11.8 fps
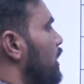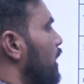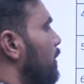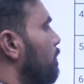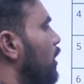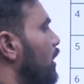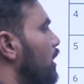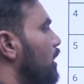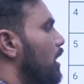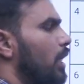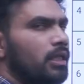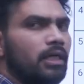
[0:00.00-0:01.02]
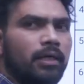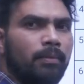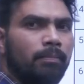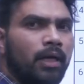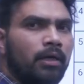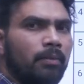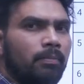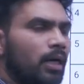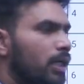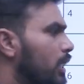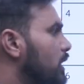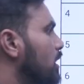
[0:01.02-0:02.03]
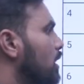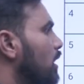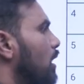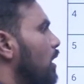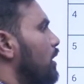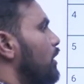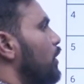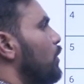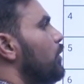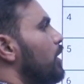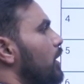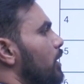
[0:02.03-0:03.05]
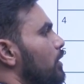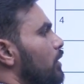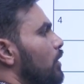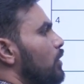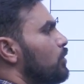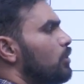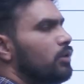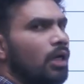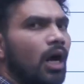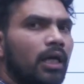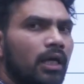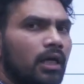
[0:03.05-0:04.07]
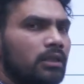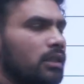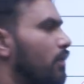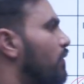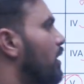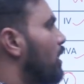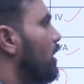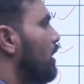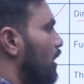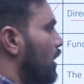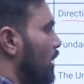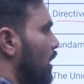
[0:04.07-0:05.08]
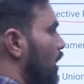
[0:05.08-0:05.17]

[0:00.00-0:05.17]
another important part is the union. The articles covered here